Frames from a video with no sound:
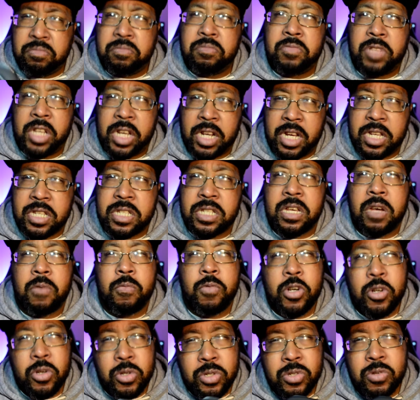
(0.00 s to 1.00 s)
like I said,
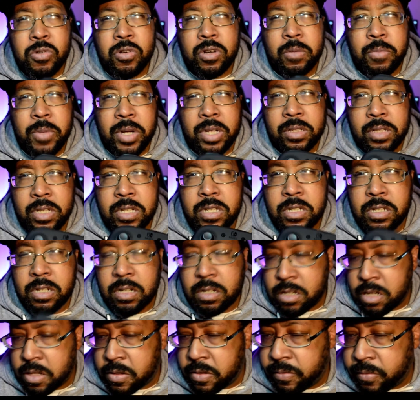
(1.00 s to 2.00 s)
we're going to talk about this in
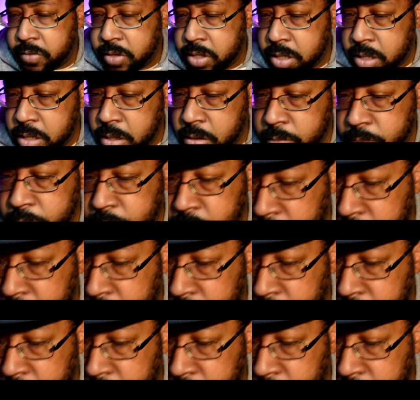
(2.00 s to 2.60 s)
another video.